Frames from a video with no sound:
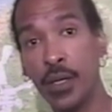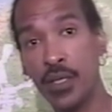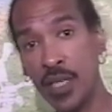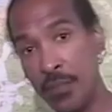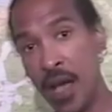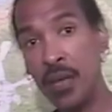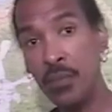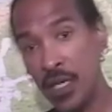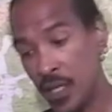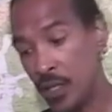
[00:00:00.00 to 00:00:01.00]
Semi
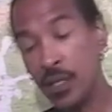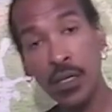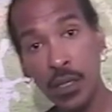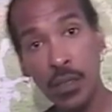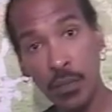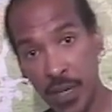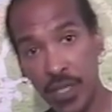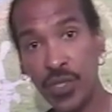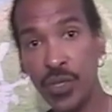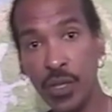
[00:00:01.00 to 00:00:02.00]
meaning the
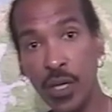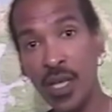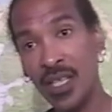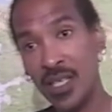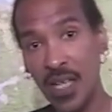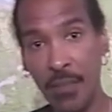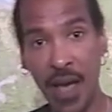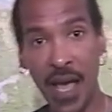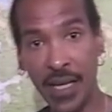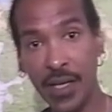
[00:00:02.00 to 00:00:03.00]
mixture, the
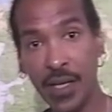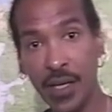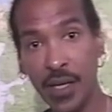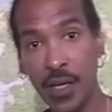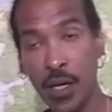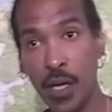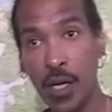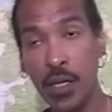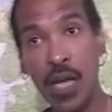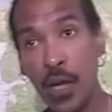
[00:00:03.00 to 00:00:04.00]
semi.
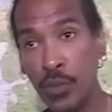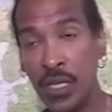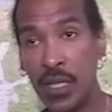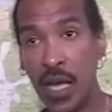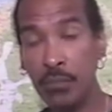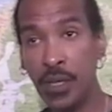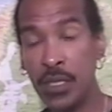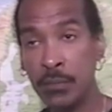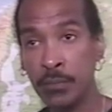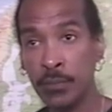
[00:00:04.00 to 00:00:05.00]
Not only that,
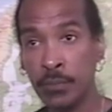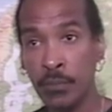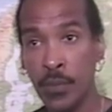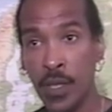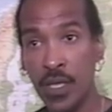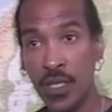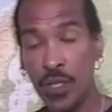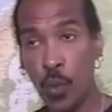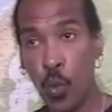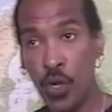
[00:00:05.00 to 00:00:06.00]
but
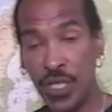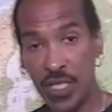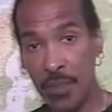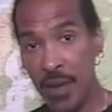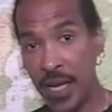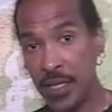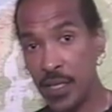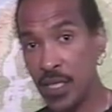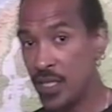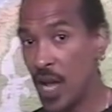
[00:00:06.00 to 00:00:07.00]
the word Semite
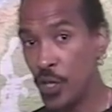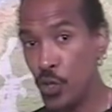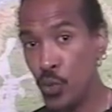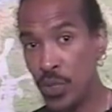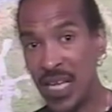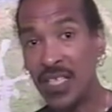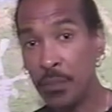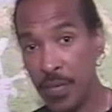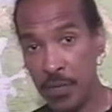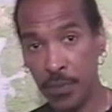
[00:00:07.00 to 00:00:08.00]
is not used as a
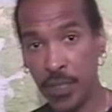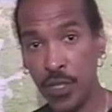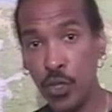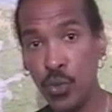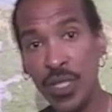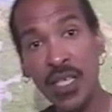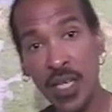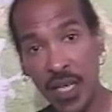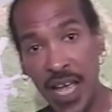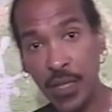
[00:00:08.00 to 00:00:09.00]
people. It's used as a
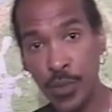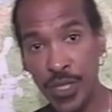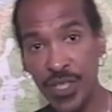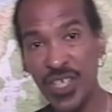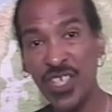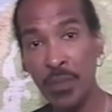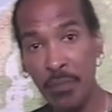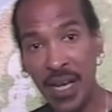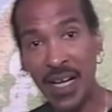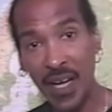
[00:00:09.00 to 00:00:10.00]
language. It's a
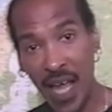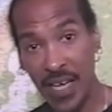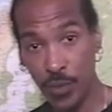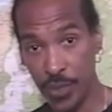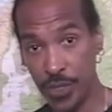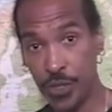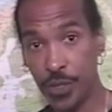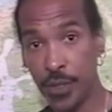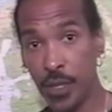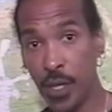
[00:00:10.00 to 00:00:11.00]
Semitic language,
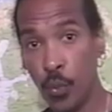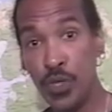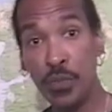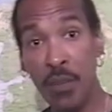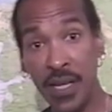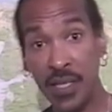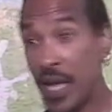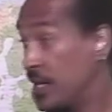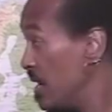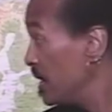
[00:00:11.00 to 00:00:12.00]
which meant
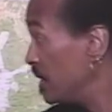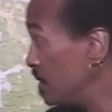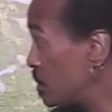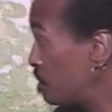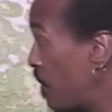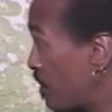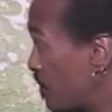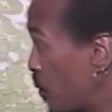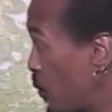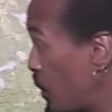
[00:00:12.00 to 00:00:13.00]
that in this part of
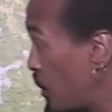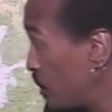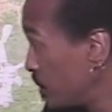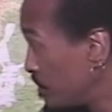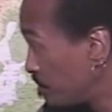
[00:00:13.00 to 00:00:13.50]
the world,